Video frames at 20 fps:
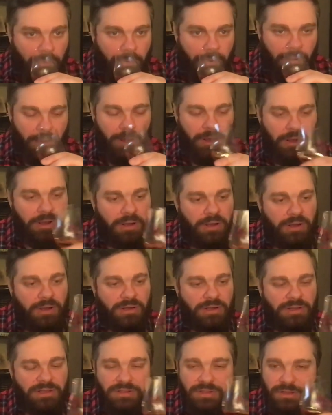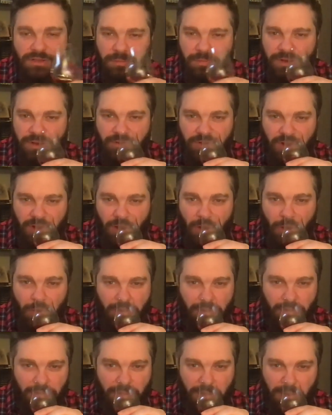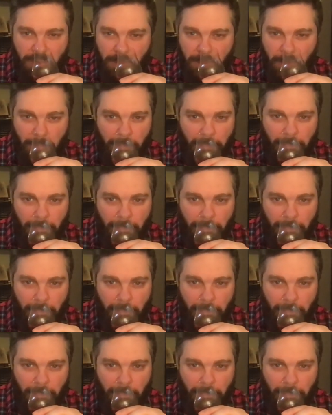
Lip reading: A little bit of a cocoa note.